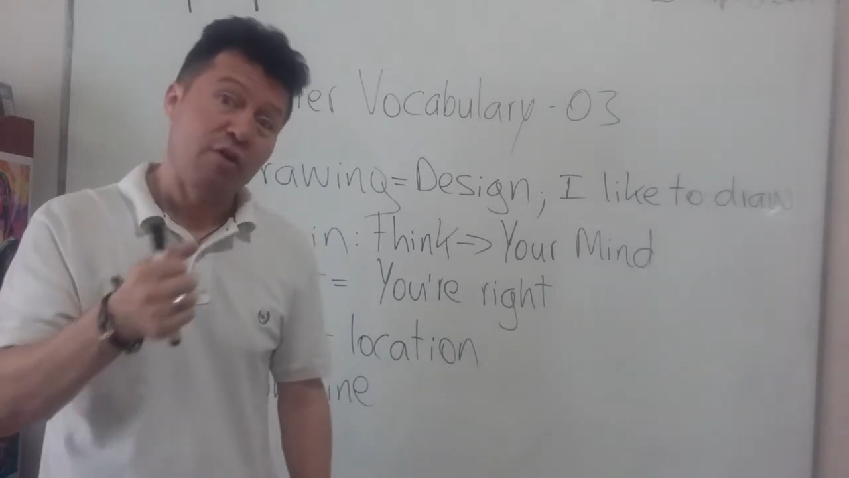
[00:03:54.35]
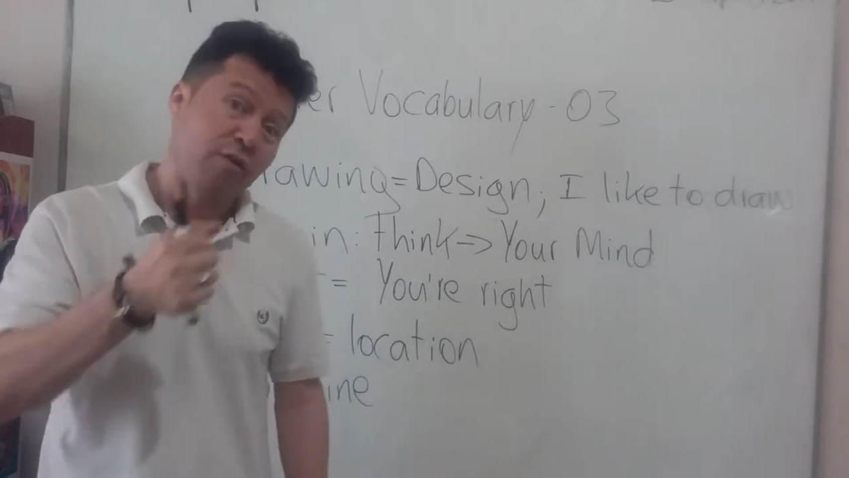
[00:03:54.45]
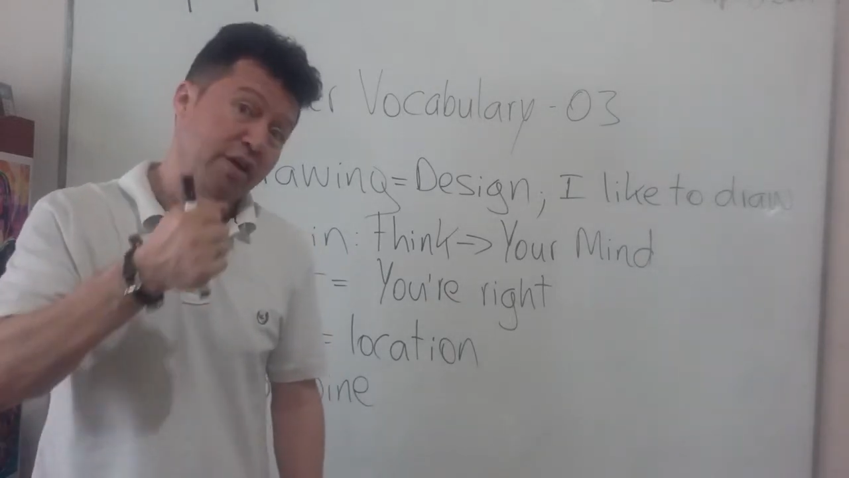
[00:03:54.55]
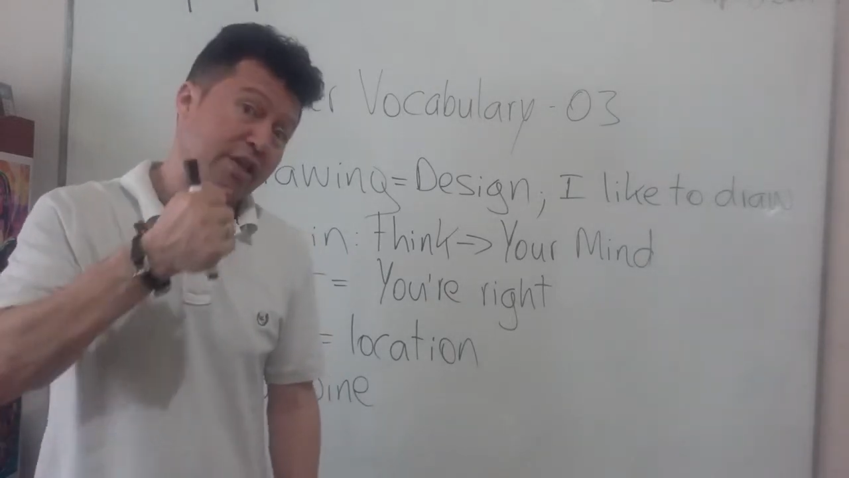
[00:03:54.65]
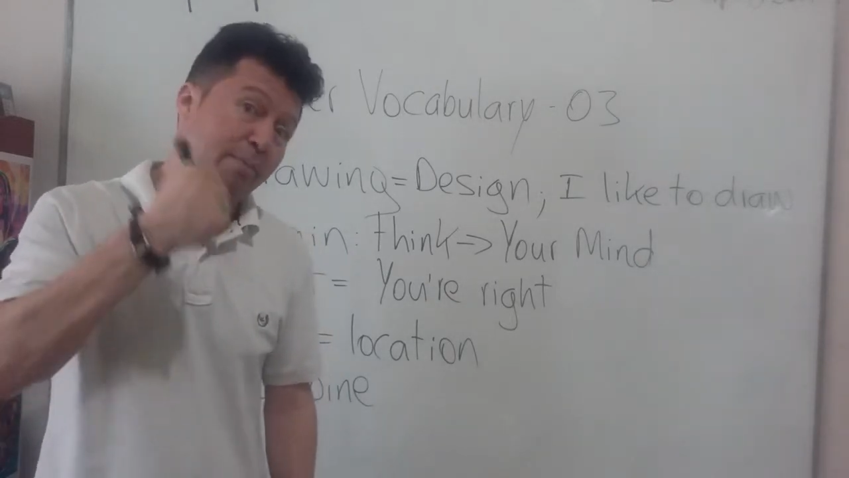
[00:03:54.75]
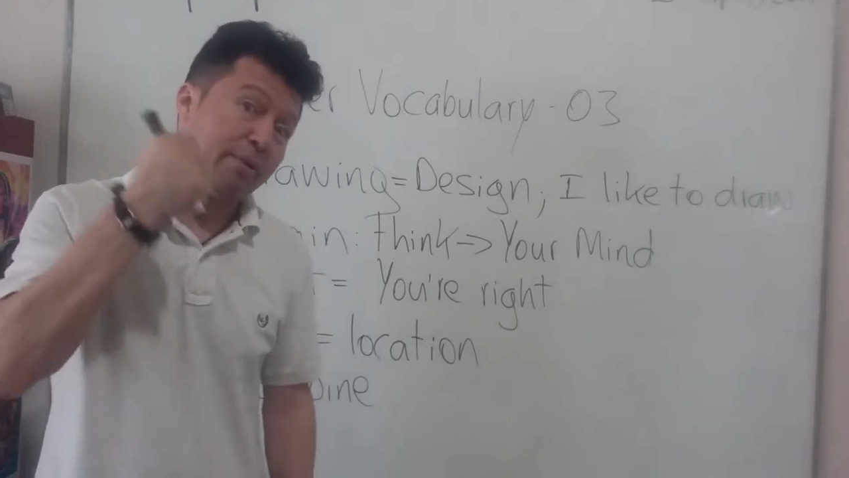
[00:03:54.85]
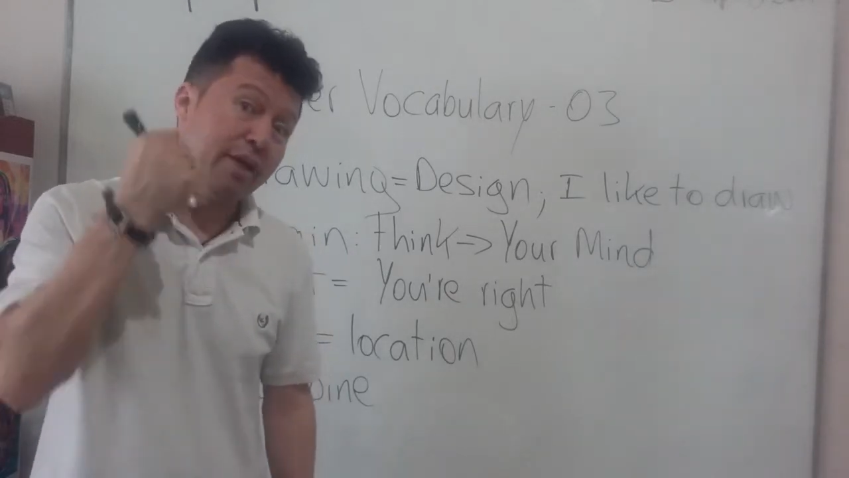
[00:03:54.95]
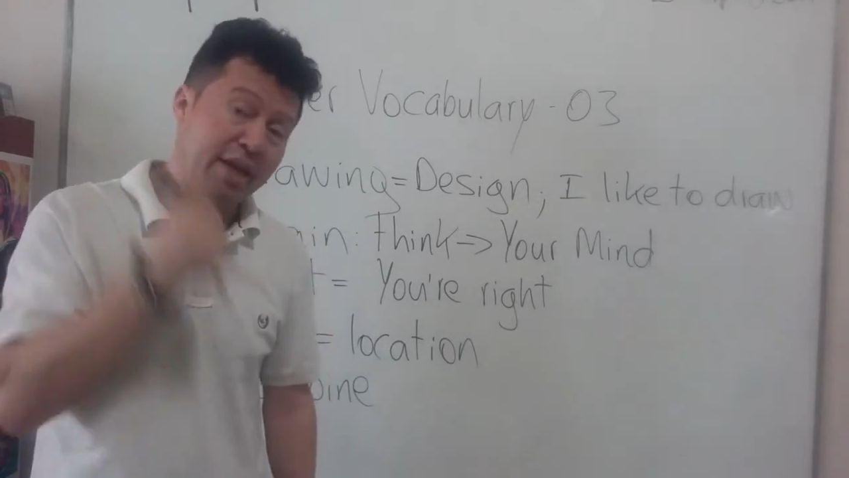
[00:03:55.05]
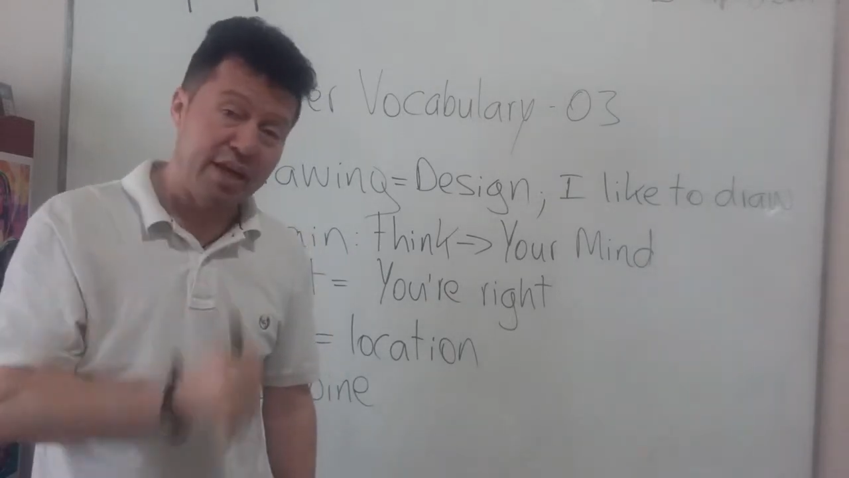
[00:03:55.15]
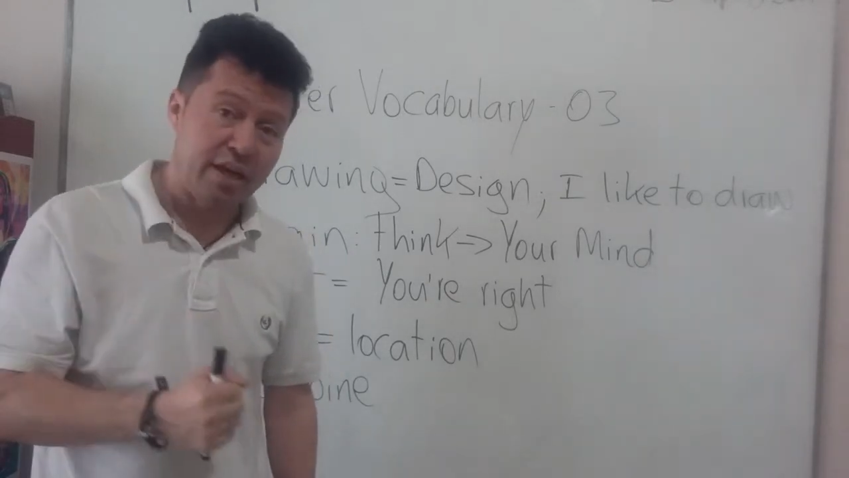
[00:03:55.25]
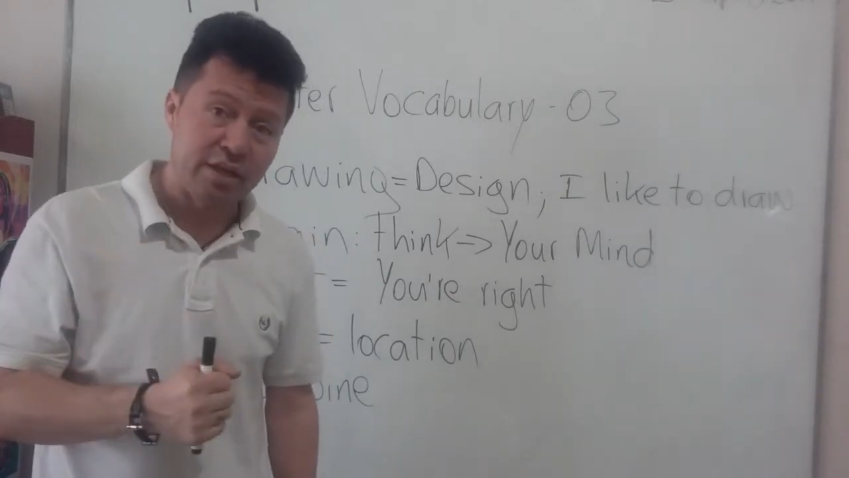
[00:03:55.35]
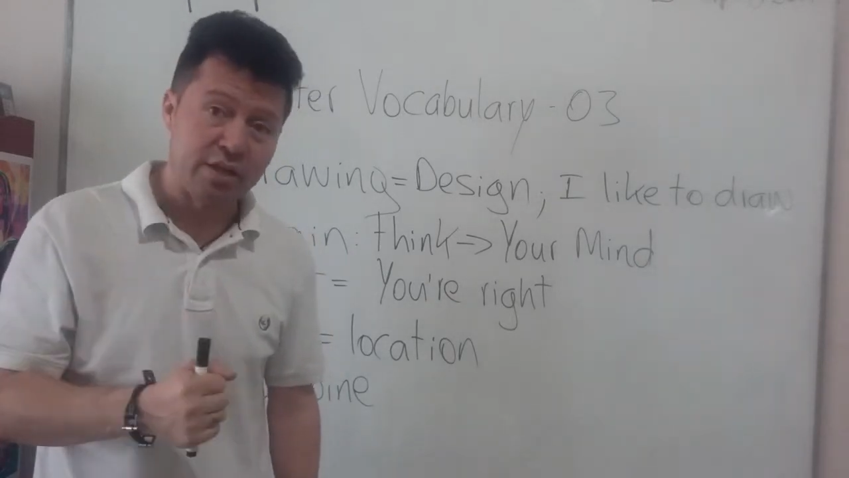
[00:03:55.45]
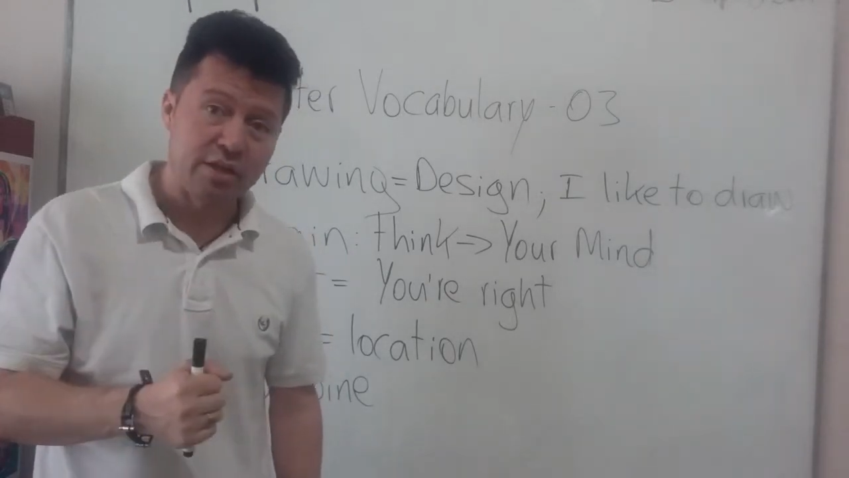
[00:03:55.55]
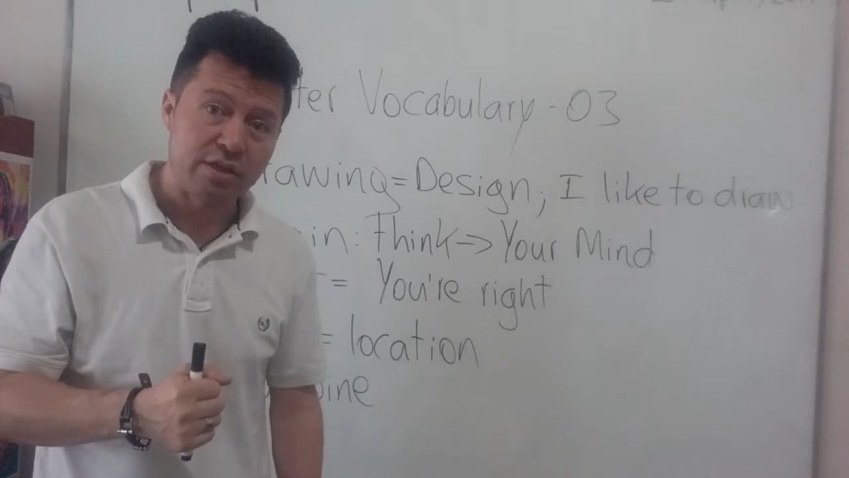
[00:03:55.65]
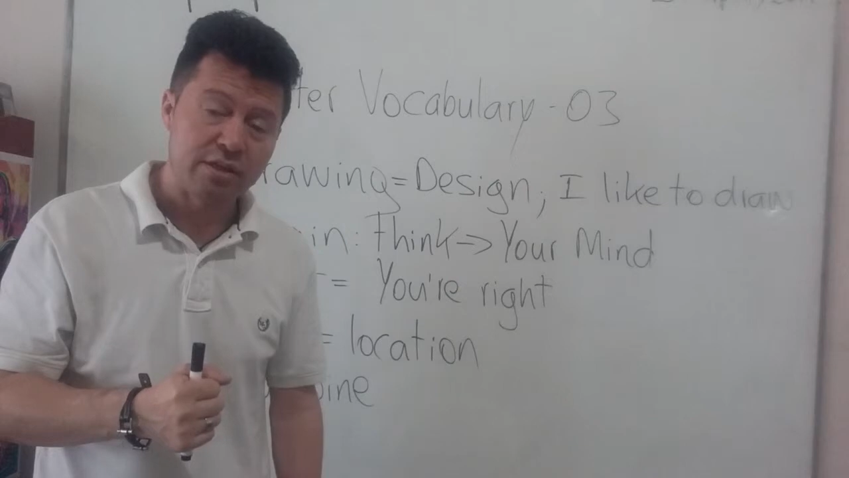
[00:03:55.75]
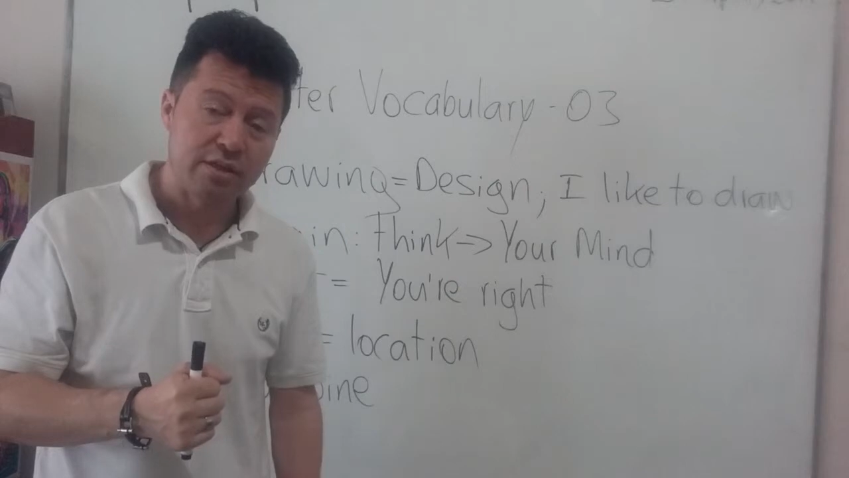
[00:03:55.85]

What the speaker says: for example, in English.